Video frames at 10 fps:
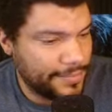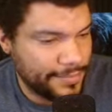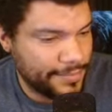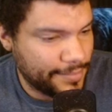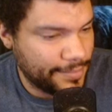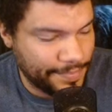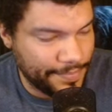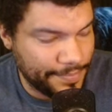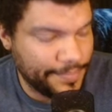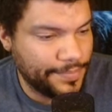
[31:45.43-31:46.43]

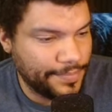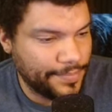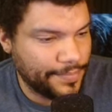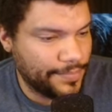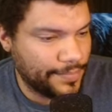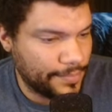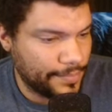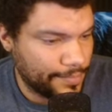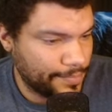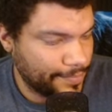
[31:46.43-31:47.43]

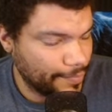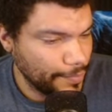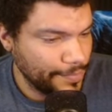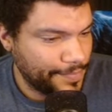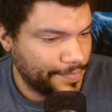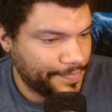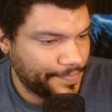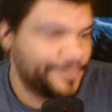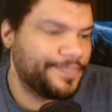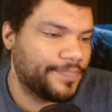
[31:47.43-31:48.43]

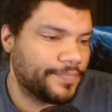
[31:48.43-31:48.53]
Nothing is said.